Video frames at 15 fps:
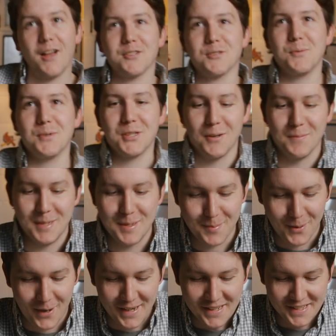also went to Home
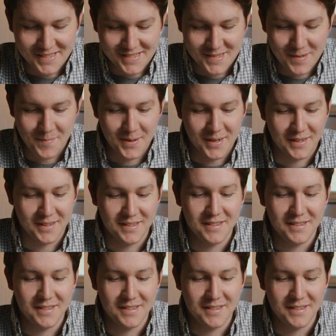Depot, had to get some uh,